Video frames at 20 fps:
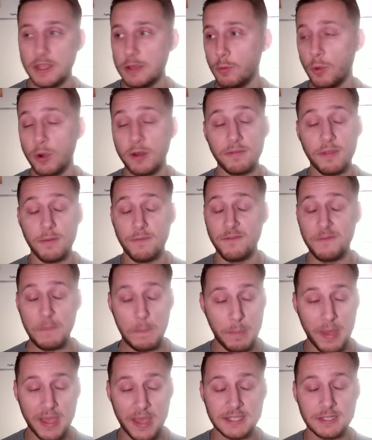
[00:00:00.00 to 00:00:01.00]
One of the
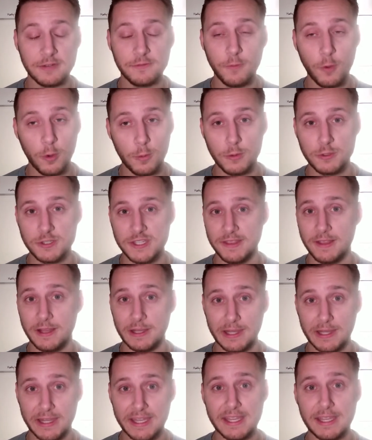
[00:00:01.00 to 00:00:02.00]
best forwards in the
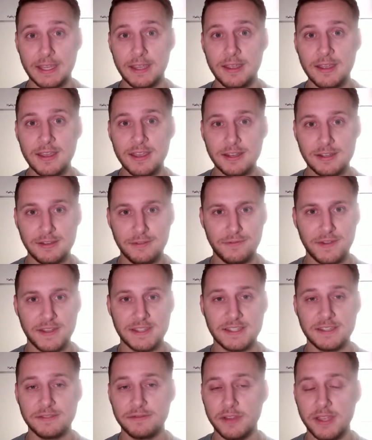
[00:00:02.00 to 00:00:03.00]
league
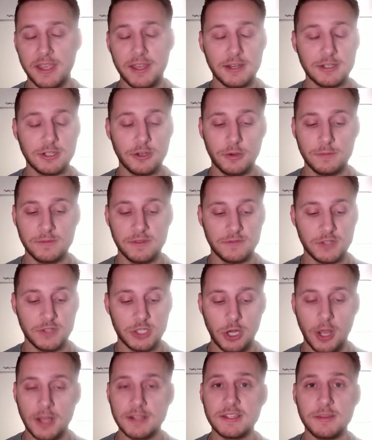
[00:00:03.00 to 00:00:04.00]
defensively and in terms of
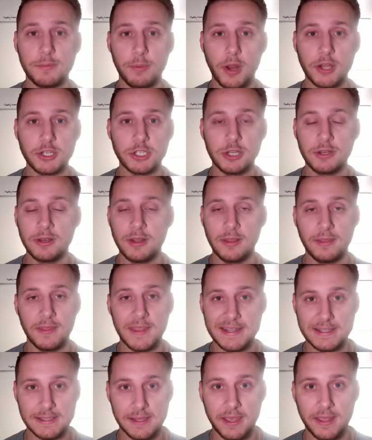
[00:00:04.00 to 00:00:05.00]
shot suppression and
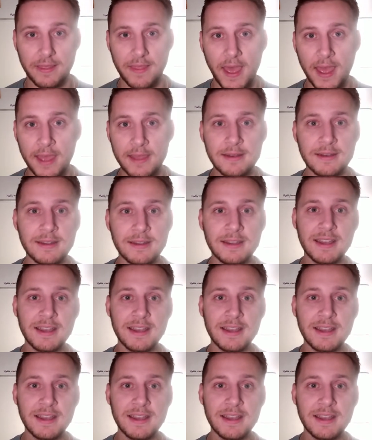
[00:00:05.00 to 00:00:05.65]
things like that.